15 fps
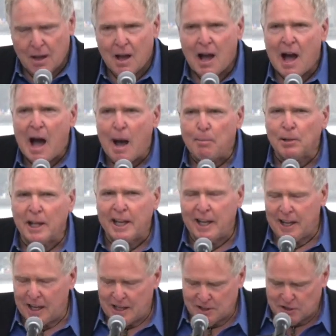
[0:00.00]

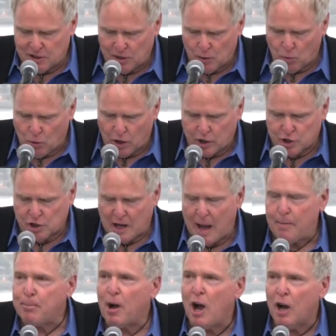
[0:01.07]
Hobbling into the
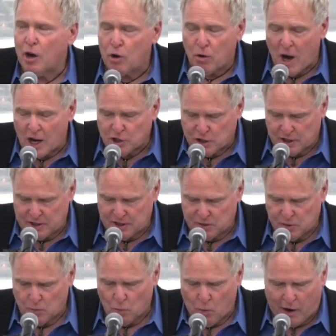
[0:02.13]
workshop on
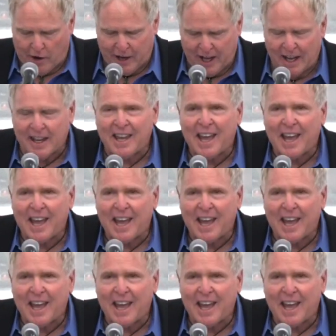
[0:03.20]
crutches, wearing a